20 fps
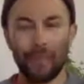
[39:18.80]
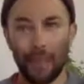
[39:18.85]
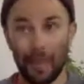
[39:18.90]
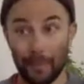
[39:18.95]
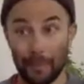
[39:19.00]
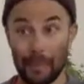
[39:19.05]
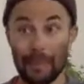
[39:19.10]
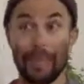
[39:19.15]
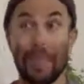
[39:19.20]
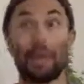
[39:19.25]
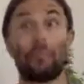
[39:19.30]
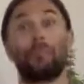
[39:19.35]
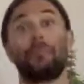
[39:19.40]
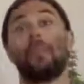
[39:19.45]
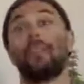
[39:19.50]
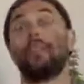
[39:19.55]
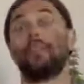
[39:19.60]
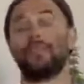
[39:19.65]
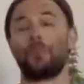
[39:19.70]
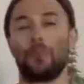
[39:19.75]
in that
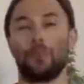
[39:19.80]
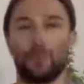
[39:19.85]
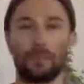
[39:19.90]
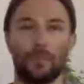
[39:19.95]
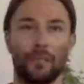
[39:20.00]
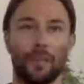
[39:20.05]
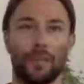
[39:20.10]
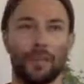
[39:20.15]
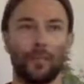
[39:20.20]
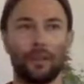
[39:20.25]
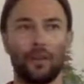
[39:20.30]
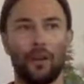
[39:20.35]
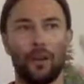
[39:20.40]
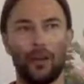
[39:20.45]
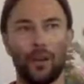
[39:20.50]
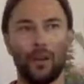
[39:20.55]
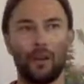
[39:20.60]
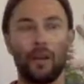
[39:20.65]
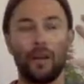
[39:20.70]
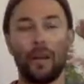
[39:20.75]
place where it's like,
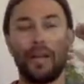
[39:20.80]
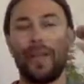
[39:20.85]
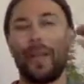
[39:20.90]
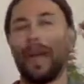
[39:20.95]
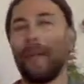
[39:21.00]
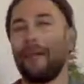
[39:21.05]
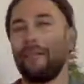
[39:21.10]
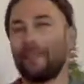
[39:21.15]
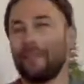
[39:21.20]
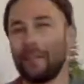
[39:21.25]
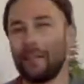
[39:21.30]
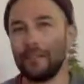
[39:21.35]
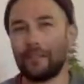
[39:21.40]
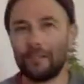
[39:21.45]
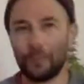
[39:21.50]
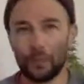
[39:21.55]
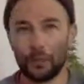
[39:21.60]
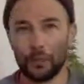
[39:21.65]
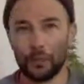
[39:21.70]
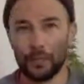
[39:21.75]
oh, I have enough
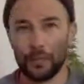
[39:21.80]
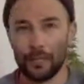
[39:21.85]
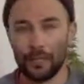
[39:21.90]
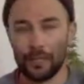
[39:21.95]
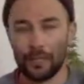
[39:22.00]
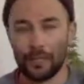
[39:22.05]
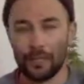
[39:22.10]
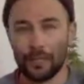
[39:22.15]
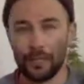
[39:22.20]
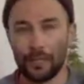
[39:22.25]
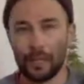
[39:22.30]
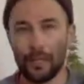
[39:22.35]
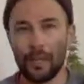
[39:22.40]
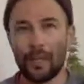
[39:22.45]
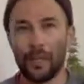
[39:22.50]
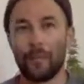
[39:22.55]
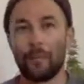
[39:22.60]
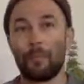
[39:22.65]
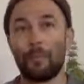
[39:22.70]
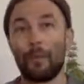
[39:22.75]
alertness,
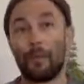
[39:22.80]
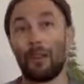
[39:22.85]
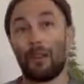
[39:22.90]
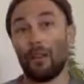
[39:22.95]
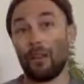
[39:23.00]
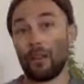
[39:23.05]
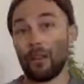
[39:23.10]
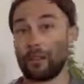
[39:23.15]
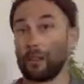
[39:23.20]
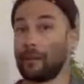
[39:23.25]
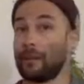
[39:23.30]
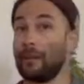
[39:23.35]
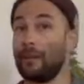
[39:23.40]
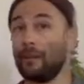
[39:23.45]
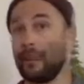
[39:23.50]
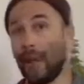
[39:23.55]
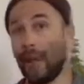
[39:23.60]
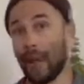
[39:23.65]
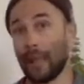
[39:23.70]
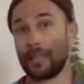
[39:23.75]
but I also
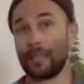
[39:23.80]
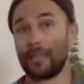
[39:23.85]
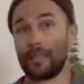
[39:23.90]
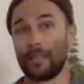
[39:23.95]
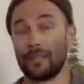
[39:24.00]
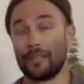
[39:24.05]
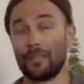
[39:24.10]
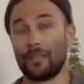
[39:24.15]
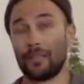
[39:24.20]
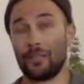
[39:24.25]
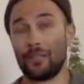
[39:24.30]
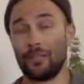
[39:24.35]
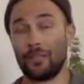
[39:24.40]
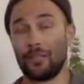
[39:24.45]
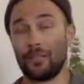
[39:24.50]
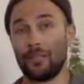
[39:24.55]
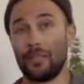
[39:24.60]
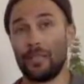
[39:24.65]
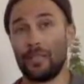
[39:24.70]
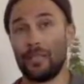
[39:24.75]
have access to
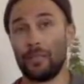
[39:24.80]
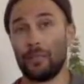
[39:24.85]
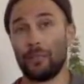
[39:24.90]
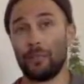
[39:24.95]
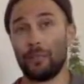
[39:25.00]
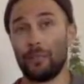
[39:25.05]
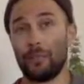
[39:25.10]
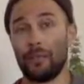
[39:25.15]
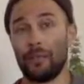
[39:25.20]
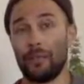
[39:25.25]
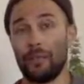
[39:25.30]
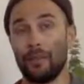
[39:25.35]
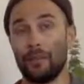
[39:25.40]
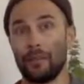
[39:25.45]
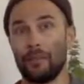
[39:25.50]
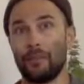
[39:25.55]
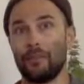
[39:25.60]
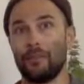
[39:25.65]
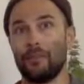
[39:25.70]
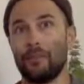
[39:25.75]
those deeper
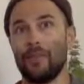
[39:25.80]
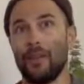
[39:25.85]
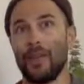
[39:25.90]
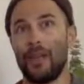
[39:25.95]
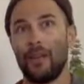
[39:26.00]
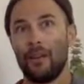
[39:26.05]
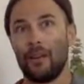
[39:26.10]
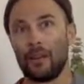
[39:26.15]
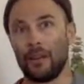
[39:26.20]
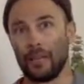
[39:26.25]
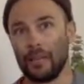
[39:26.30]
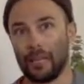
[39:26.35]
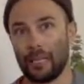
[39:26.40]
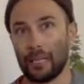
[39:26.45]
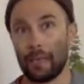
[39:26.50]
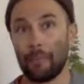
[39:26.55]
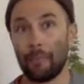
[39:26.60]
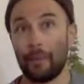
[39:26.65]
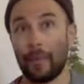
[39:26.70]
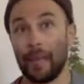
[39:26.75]
rhythms. So now I can
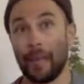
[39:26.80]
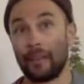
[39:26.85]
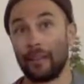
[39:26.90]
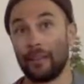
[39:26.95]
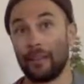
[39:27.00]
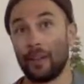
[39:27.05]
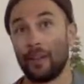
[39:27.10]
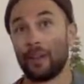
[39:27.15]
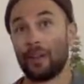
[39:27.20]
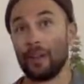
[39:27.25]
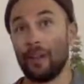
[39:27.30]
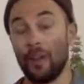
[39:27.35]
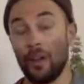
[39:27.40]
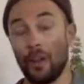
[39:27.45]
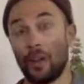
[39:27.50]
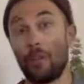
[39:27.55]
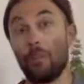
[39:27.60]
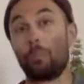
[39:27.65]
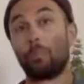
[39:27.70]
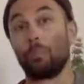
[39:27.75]
get back there,
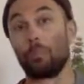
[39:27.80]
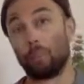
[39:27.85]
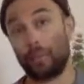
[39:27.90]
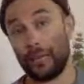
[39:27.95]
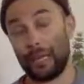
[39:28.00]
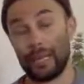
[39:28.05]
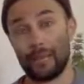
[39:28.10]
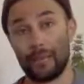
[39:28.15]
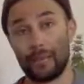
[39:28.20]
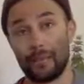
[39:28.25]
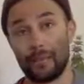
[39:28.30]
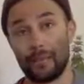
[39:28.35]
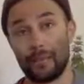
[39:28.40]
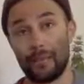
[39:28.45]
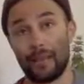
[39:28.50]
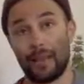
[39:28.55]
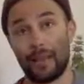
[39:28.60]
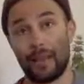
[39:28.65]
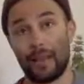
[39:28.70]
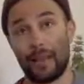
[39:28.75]
bringing some
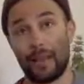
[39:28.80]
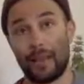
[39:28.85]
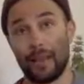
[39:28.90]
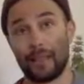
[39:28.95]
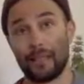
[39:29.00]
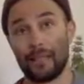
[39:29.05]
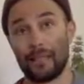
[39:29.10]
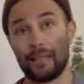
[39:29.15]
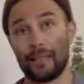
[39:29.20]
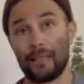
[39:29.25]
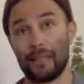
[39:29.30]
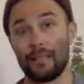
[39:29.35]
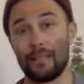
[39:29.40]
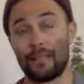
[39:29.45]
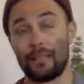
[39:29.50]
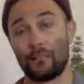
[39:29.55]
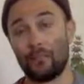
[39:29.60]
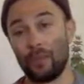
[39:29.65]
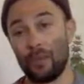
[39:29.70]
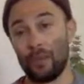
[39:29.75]
of that
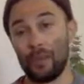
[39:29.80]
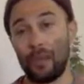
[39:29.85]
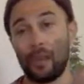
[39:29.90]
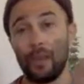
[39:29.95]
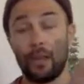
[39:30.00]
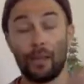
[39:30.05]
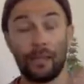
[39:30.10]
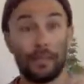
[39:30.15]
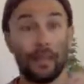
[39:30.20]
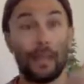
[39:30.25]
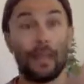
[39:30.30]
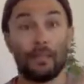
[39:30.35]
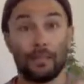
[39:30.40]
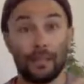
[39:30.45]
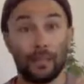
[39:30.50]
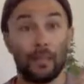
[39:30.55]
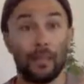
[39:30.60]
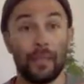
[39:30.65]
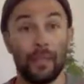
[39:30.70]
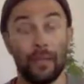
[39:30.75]
access, that
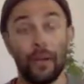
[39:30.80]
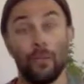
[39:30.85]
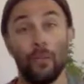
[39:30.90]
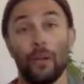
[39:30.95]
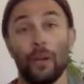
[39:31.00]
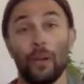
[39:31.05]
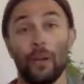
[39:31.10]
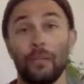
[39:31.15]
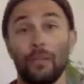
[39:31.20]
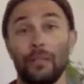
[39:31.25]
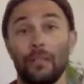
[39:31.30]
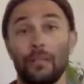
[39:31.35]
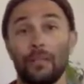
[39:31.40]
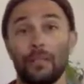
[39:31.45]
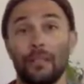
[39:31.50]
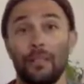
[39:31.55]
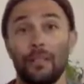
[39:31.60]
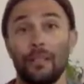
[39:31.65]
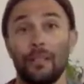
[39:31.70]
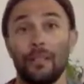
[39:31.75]
some of that
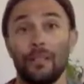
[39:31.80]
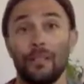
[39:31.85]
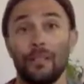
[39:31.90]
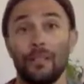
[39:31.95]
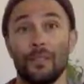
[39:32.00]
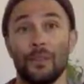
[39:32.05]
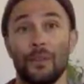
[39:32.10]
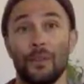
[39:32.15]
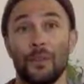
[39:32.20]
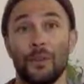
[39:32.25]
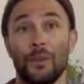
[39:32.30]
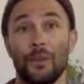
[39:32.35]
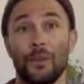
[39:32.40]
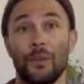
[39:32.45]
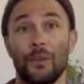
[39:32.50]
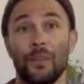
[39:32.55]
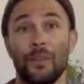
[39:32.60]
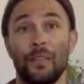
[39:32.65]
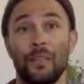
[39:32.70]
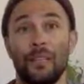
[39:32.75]
awareness. And
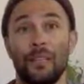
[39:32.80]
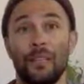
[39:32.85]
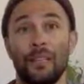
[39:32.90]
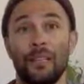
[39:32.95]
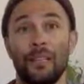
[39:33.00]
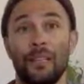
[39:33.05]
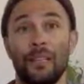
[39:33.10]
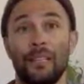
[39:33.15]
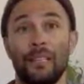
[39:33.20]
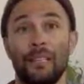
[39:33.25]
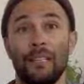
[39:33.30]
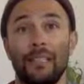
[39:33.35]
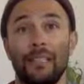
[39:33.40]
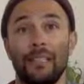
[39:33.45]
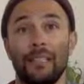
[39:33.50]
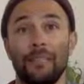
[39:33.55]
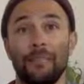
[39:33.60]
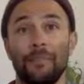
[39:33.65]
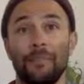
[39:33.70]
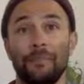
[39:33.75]
so,
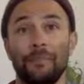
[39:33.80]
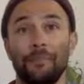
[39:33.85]
sounds